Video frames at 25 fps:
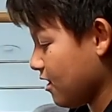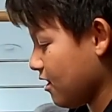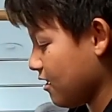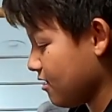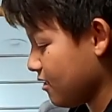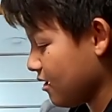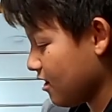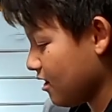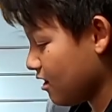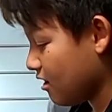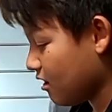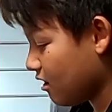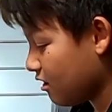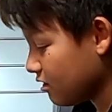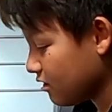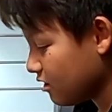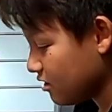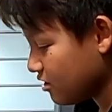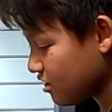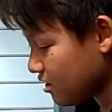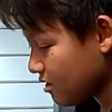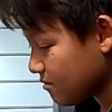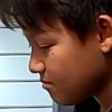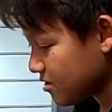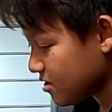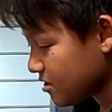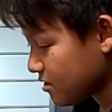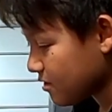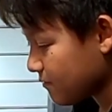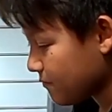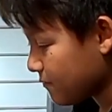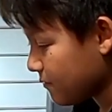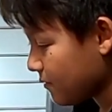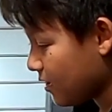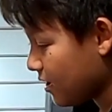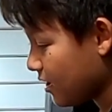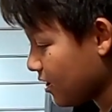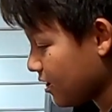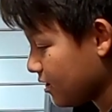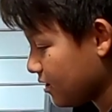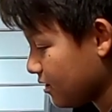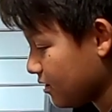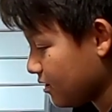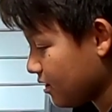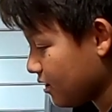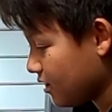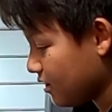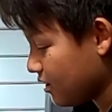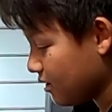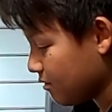then all the gems you can find
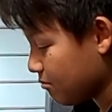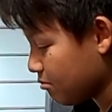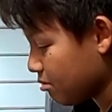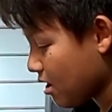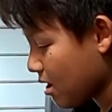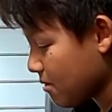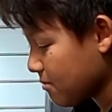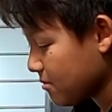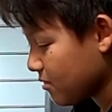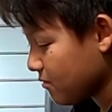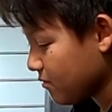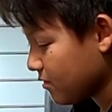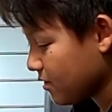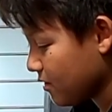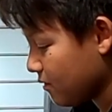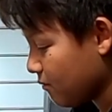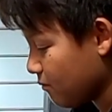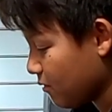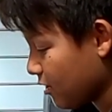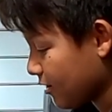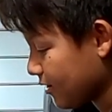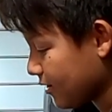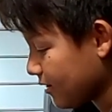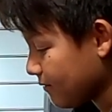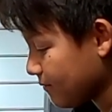probably wouldn't work if